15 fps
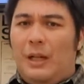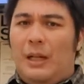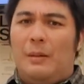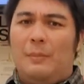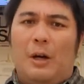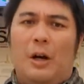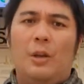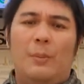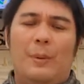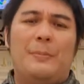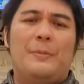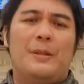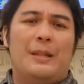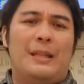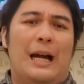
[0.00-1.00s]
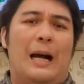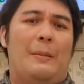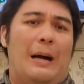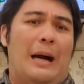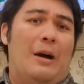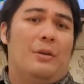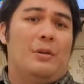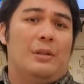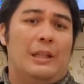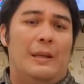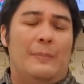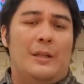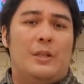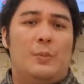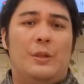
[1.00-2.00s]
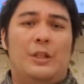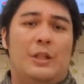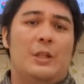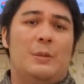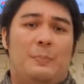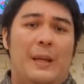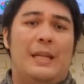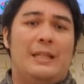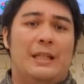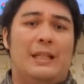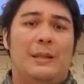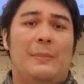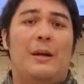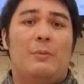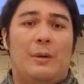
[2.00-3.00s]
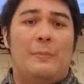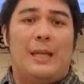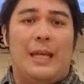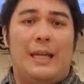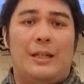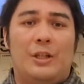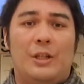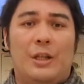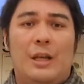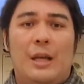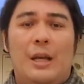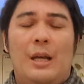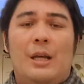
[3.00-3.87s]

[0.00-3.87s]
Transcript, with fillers: um, all the way up to the outer limits, which is basically my rib cage.